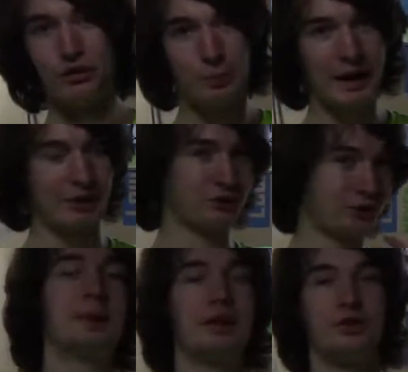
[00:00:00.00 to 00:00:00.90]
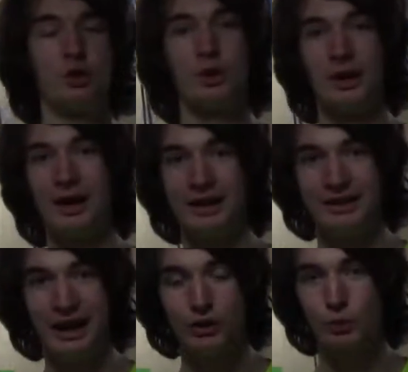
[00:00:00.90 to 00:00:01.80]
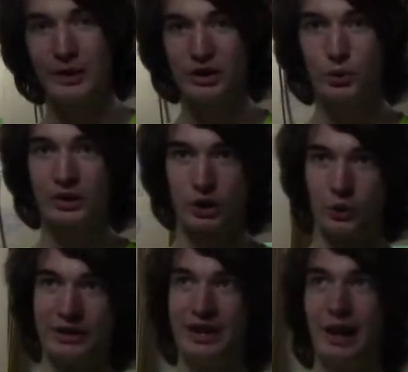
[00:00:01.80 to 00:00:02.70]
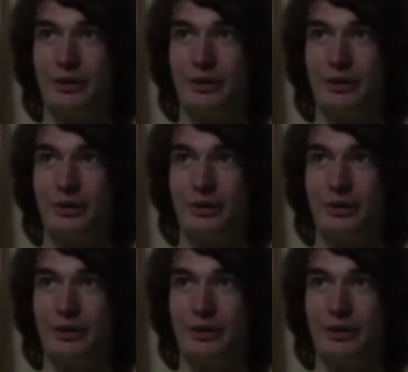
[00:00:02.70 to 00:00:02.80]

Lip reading: space, because you are lying down when you are going down